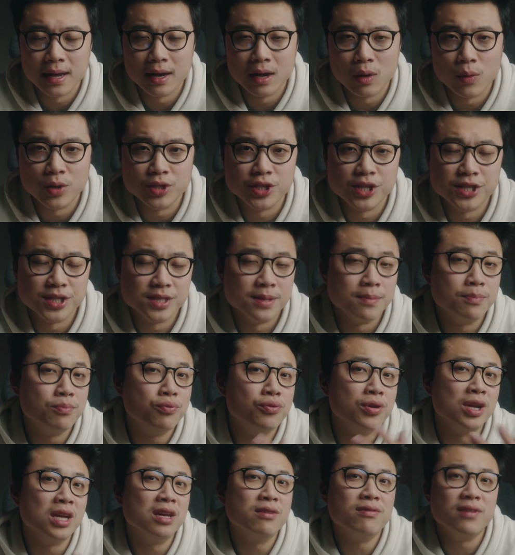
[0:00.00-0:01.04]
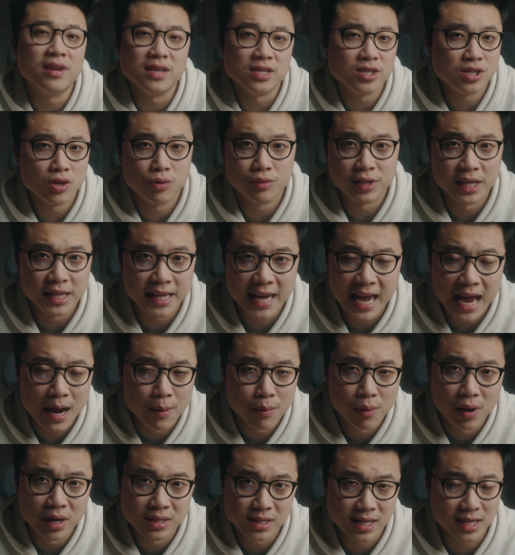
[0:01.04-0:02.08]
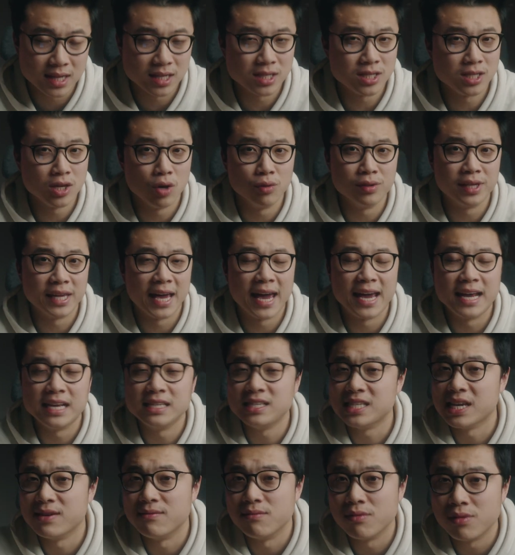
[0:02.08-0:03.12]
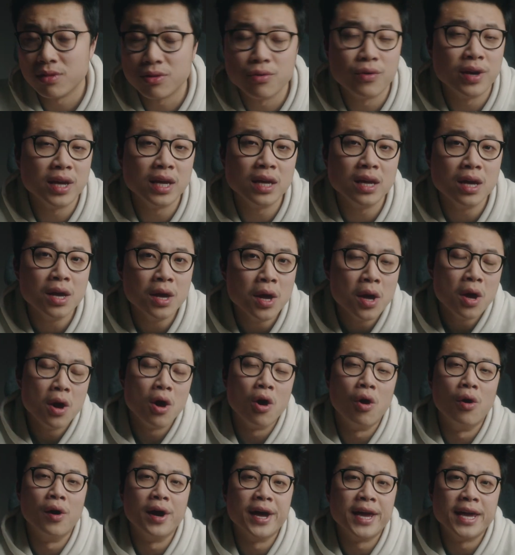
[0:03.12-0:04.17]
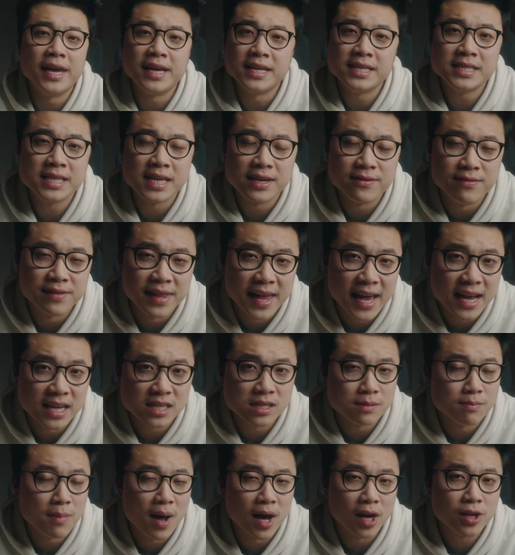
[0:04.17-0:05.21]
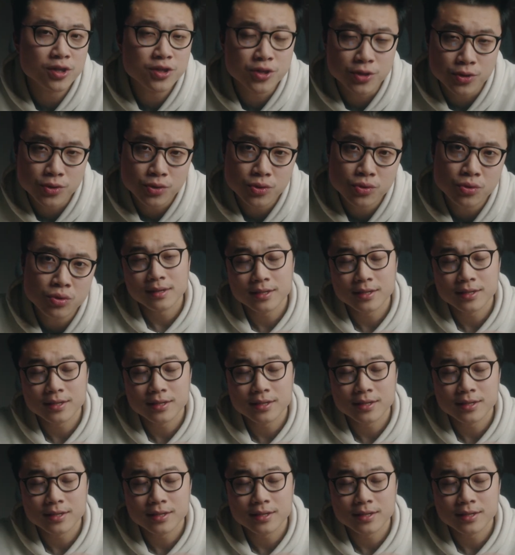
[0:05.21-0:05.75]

which is the previous Sony cameras like the Sony A7 III or A7S Mark II.